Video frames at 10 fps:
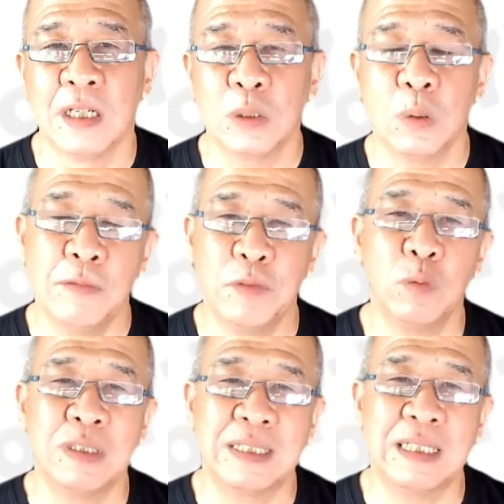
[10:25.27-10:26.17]
So if
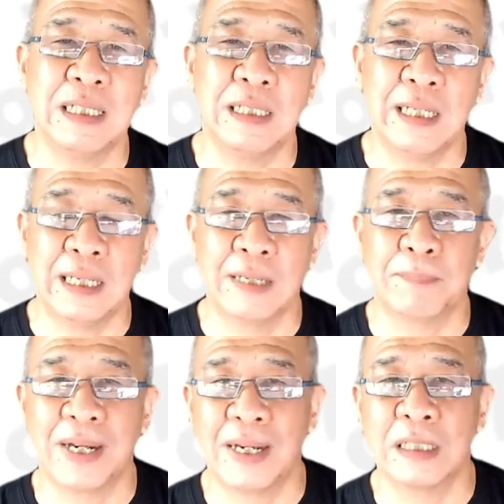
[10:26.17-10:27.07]
you see in the
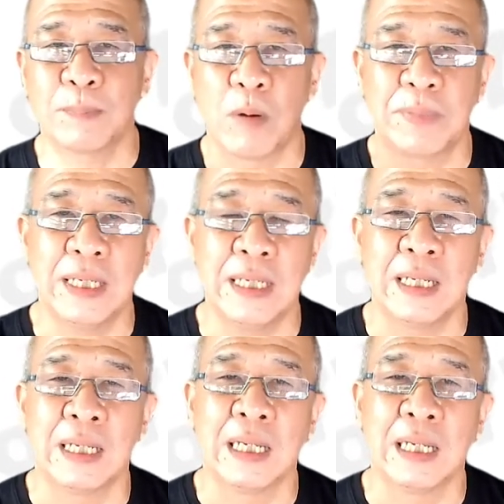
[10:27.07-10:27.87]
past, property